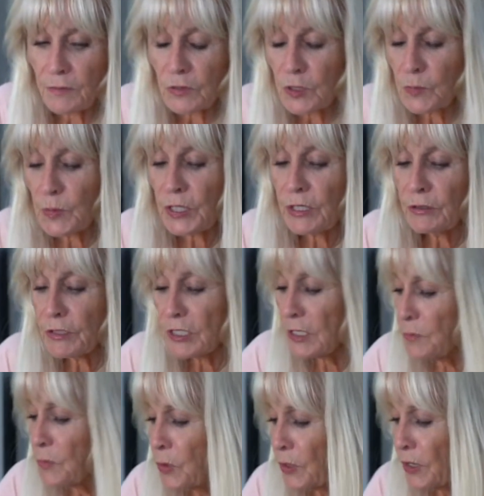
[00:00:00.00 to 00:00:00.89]
sprinkle
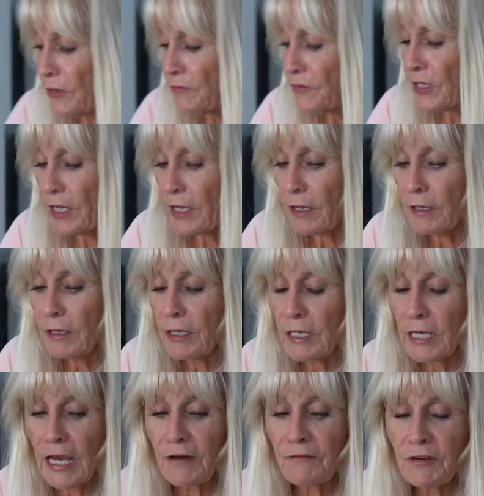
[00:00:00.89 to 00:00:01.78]
some more of the
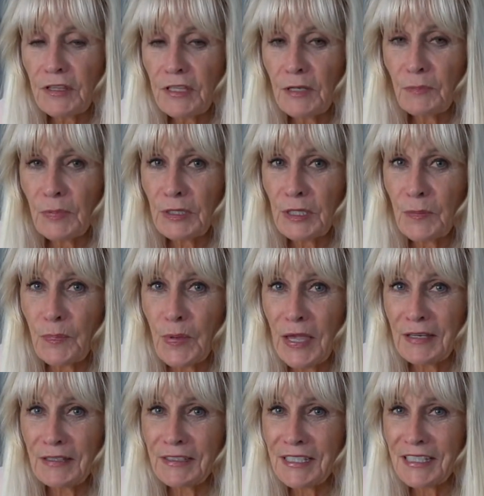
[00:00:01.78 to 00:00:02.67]
everything but the
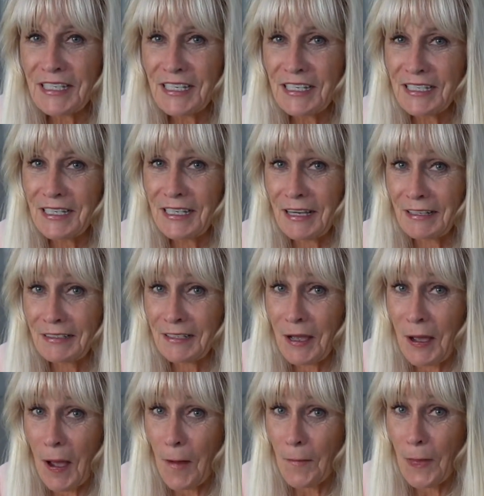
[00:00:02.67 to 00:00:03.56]
bagel seasoning on
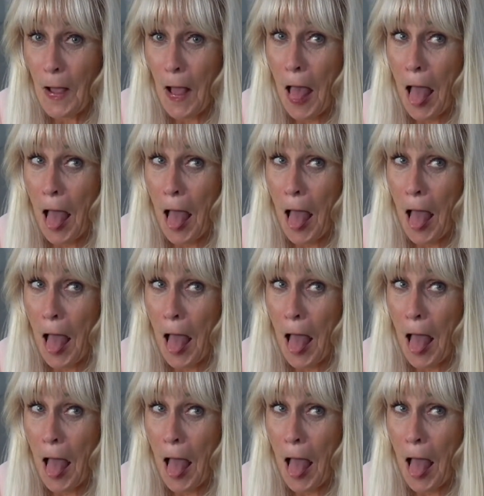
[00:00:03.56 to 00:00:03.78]
top.